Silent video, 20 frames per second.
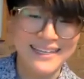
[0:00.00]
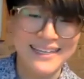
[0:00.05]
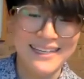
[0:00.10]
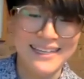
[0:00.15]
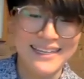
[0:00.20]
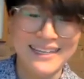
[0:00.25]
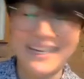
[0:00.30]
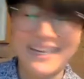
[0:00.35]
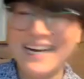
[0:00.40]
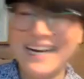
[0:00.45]

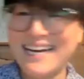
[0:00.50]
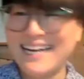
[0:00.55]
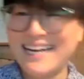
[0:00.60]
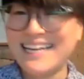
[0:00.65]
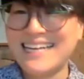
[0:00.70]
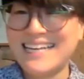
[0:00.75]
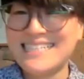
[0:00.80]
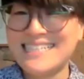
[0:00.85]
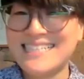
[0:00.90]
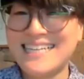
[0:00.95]
Yeah, I
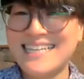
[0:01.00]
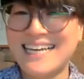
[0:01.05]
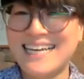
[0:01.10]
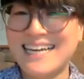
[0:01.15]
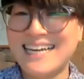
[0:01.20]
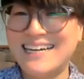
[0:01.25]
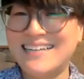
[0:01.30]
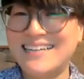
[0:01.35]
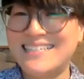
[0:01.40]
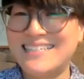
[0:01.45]
guess like,
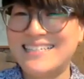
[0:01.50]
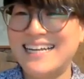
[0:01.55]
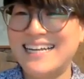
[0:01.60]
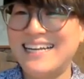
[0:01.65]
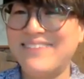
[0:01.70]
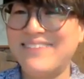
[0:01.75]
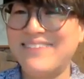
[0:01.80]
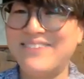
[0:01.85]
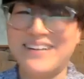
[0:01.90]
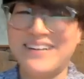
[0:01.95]
did
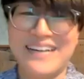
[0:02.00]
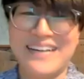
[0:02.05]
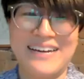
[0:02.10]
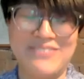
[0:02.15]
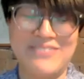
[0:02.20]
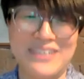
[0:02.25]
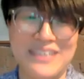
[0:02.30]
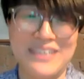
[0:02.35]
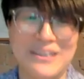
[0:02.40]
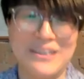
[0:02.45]
anyone
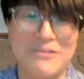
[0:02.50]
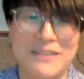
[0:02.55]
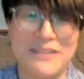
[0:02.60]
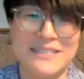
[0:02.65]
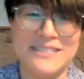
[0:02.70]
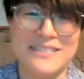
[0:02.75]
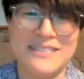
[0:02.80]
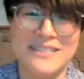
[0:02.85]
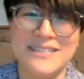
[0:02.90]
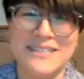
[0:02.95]
have any
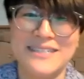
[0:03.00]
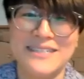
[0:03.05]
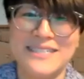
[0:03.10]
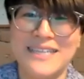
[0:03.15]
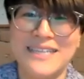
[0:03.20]
questions?